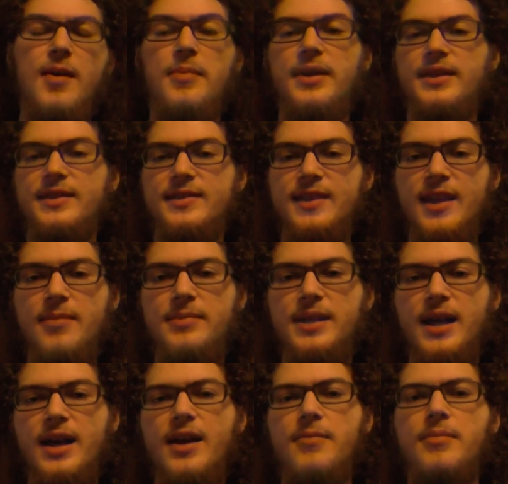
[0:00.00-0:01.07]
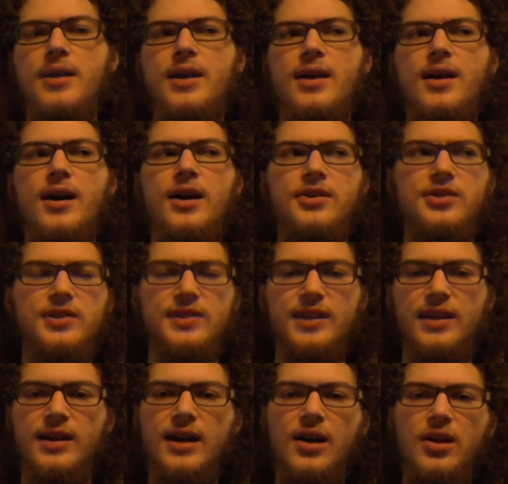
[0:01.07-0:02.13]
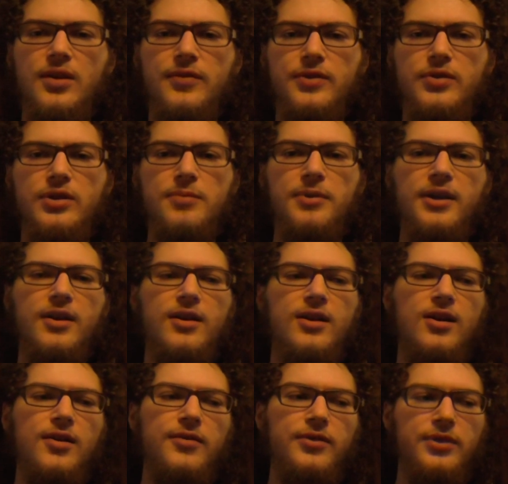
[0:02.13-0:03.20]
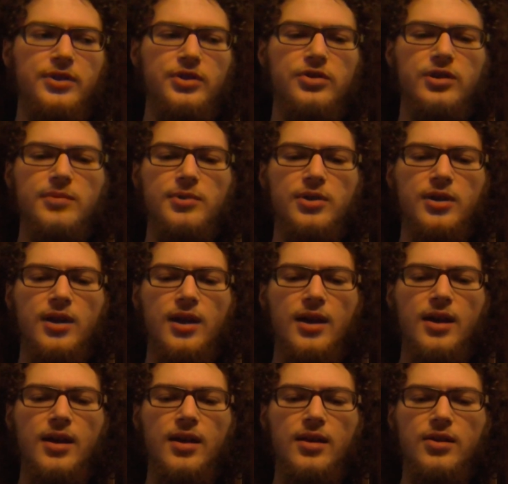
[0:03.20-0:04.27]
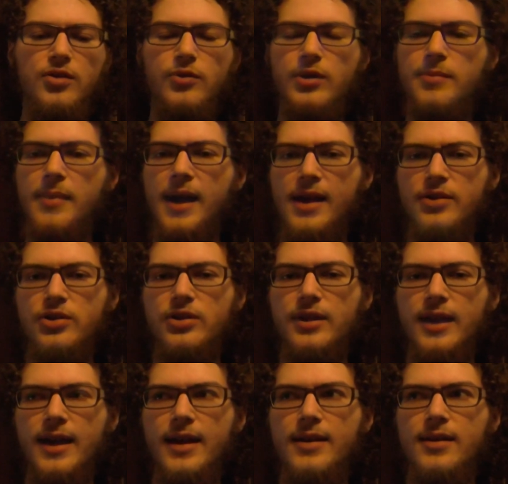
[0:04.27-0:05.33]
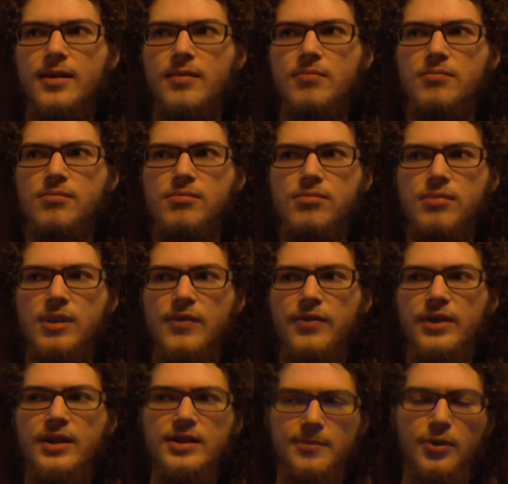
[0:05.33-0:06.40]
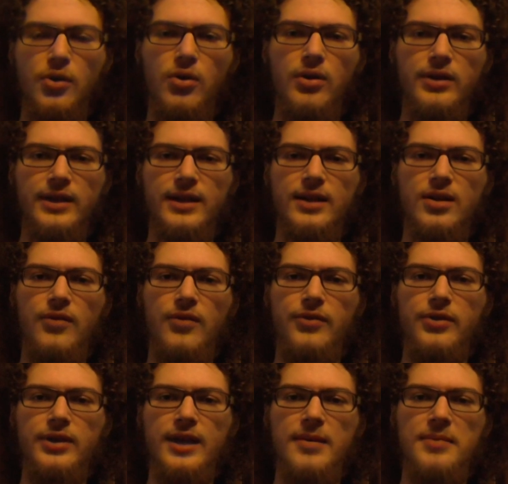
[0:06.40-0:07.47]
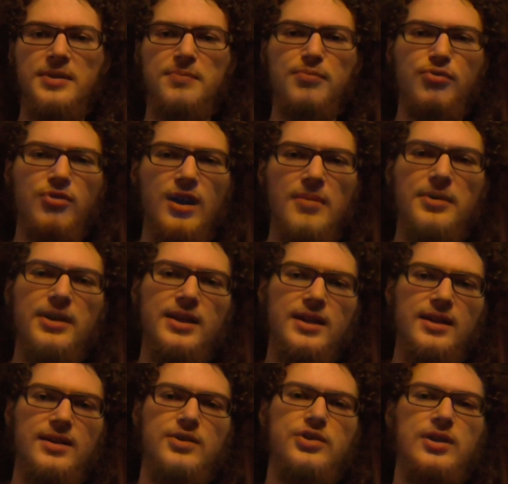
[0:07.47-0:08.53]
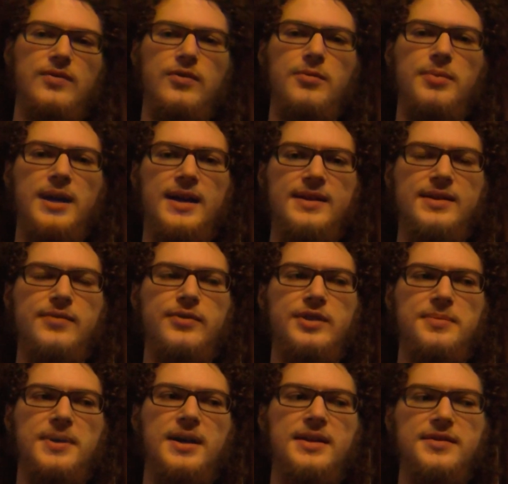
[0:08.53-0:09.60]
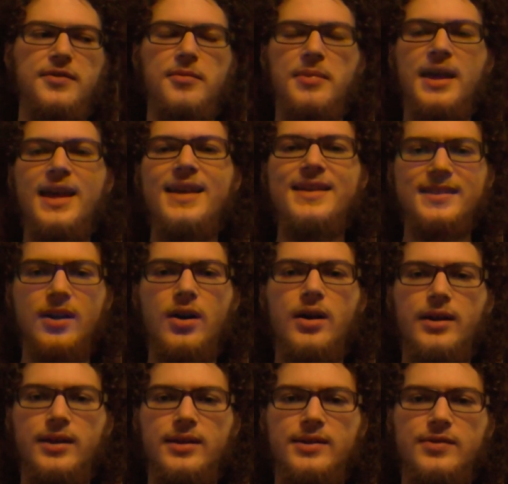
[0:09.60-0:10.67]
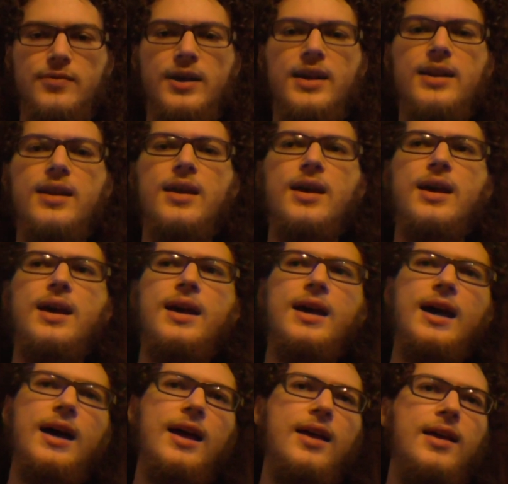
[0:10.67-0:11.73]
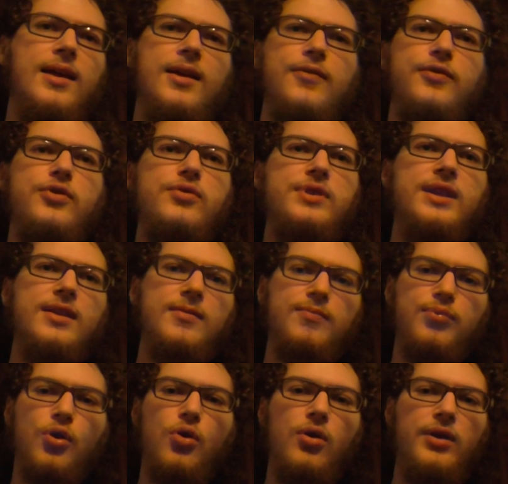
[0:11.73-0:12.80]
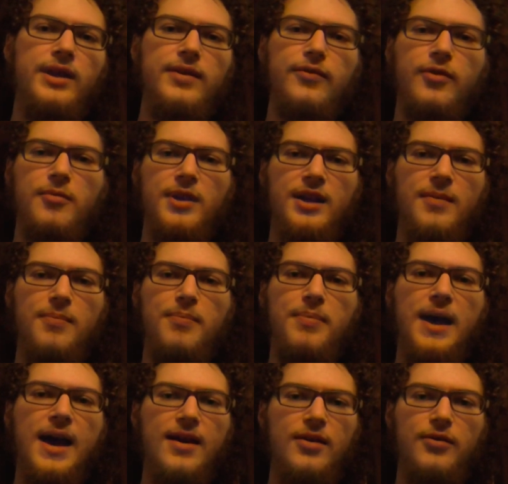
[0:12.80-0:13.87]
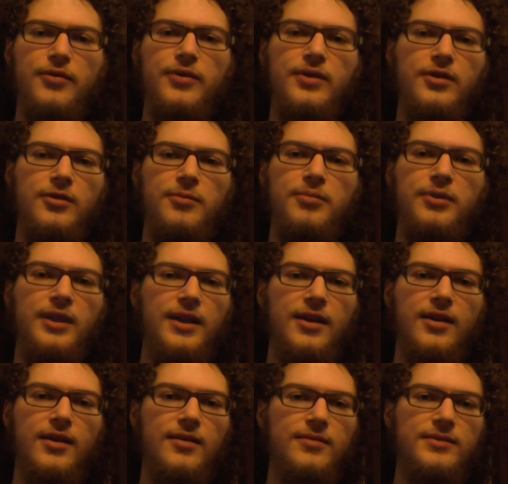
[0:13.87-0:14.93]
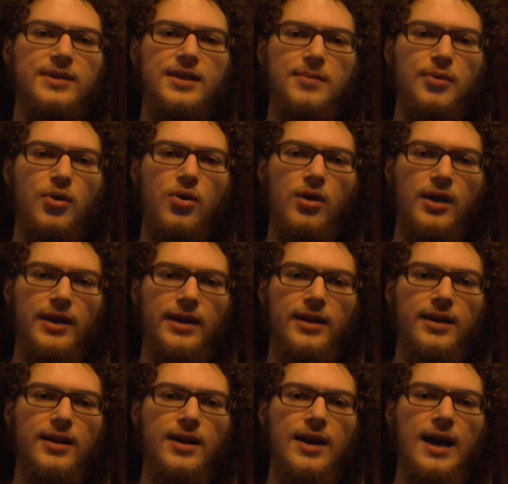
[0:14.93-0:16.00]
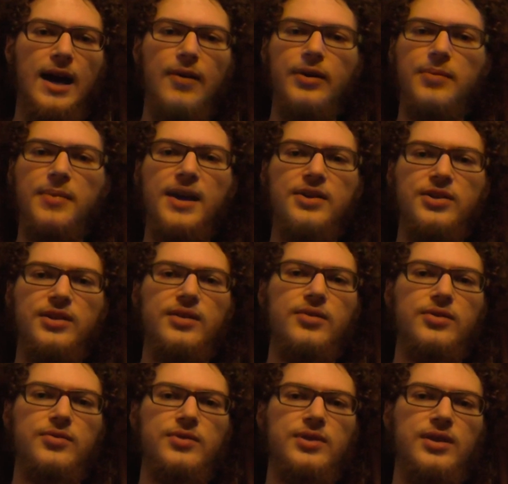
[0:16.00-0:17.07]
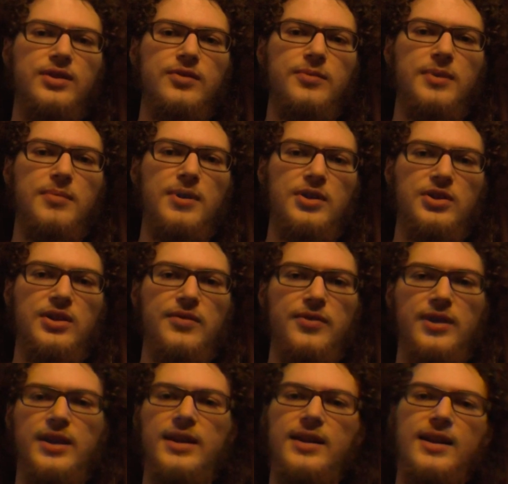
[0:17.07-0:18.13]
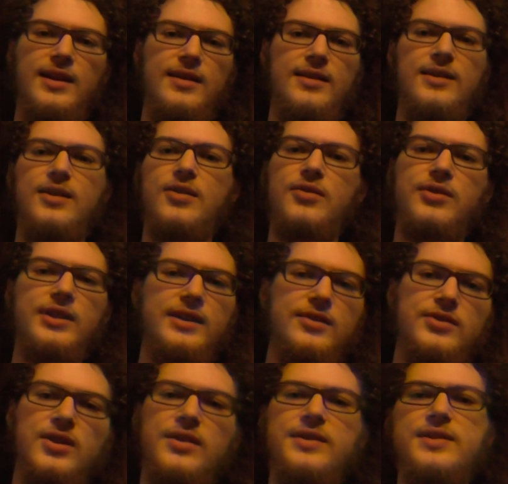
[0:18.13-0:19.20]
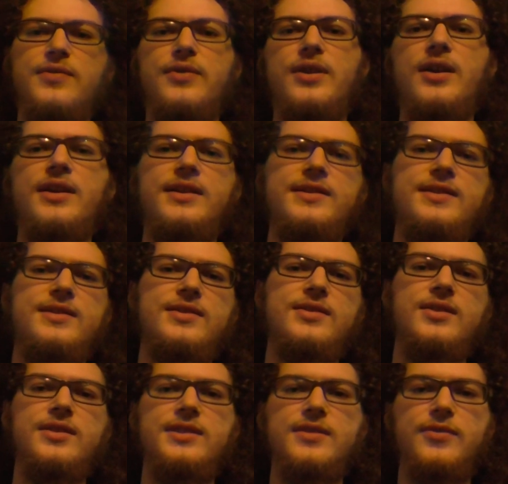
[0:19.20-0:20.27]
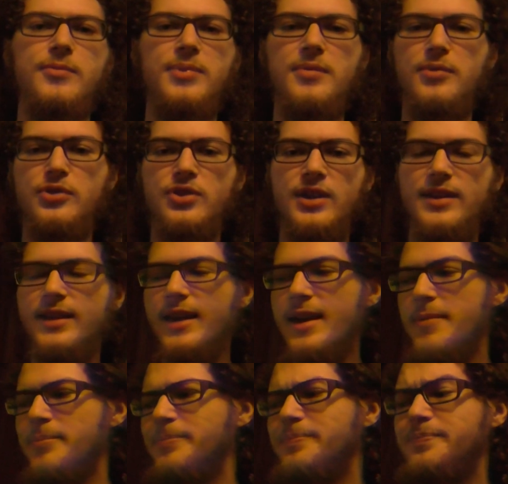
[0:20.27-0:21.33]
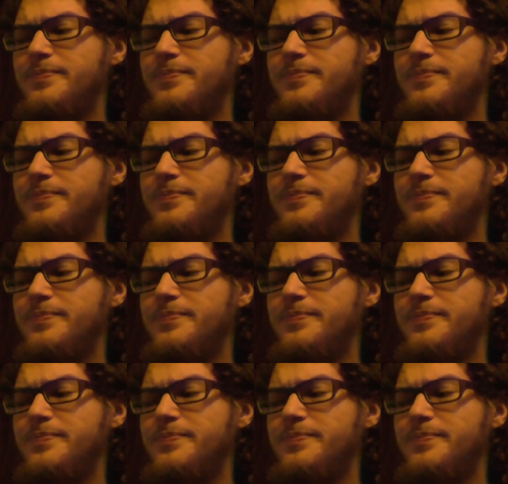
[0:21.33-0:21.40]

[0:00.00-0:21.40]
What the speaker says: But at the same time, Hutch is like a Call of Duty player, Call of Duty streamer. You would imagine that if he does a poll on like a of Duty game, it's probably going to get a general positive response from his audience, right? If you did a poll on it from like a Battlefield player did a poll on it, I would imagine that those results would be much different. And you know, like, there's all these different audiences, there's all these different people trying the game.